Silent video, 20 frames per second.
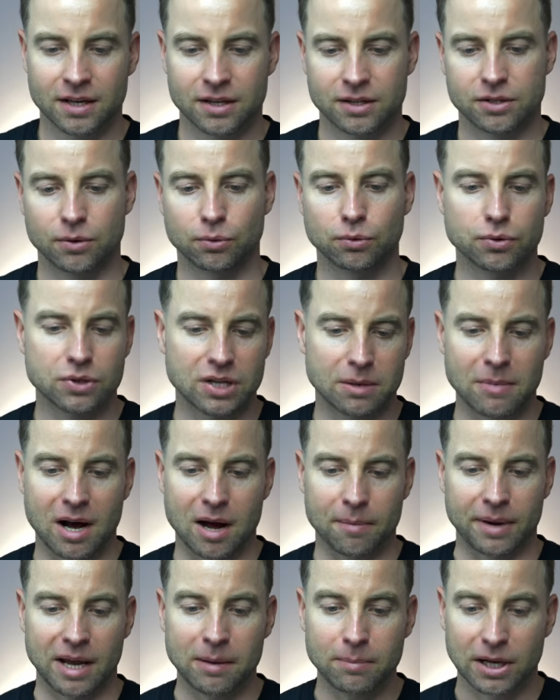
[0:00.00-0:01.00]
So to sum
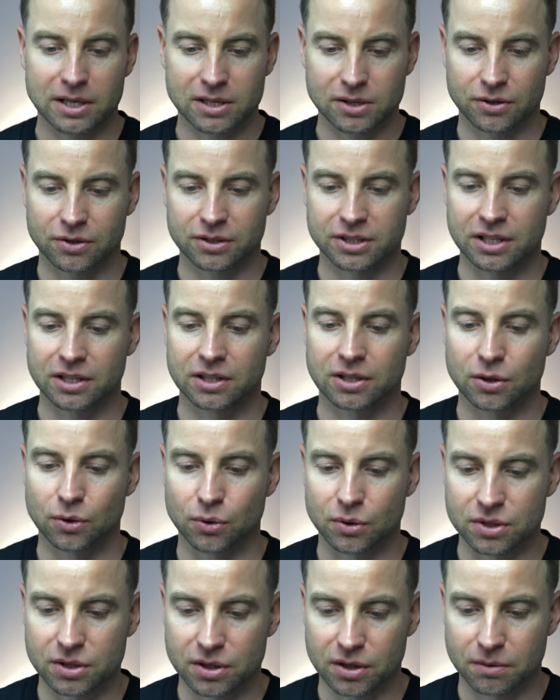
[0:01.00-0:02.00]
up, A+ content
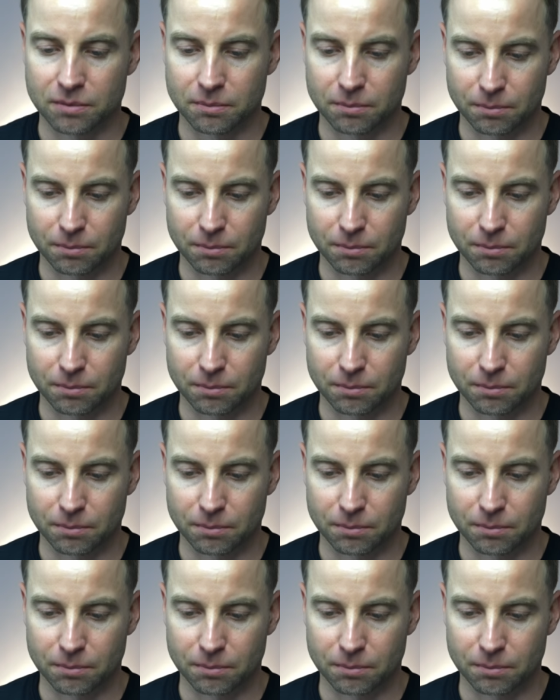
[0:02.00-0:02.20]
looks